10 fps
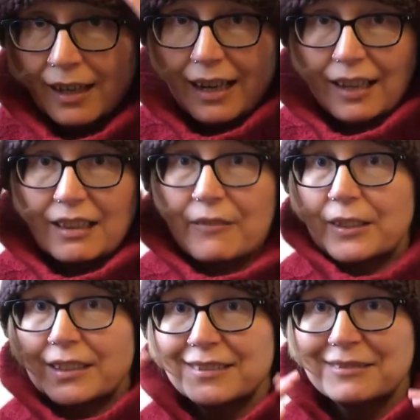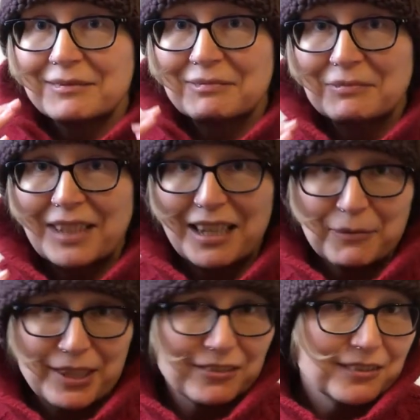I love it,
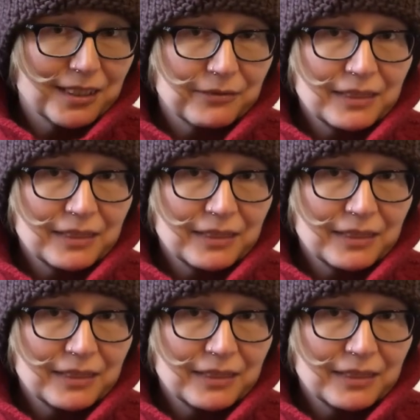absolutely.